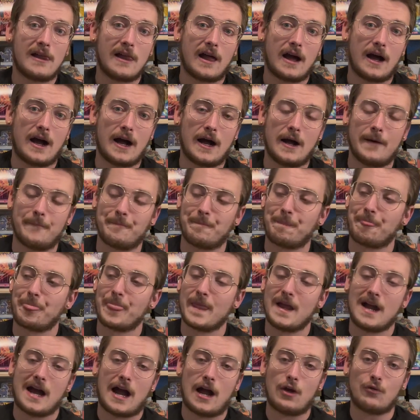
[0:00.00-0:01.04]
Um,
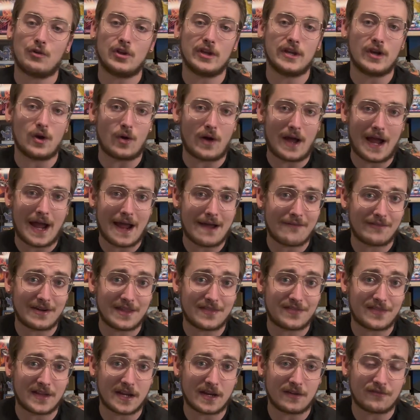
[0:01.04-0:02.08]
I really don't have
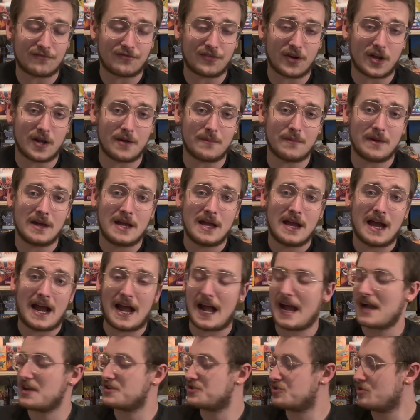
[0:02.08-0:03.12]
anything from
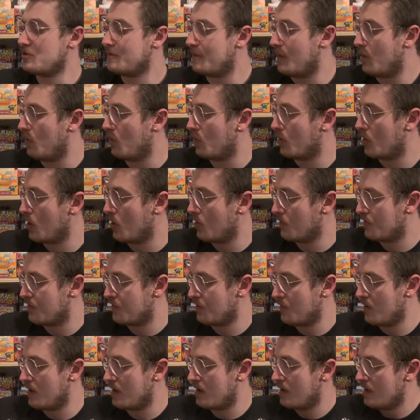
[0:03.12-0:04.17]
Astral, but we'll go
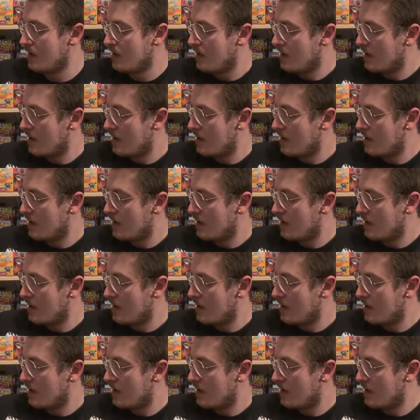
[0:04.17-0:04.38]
through it.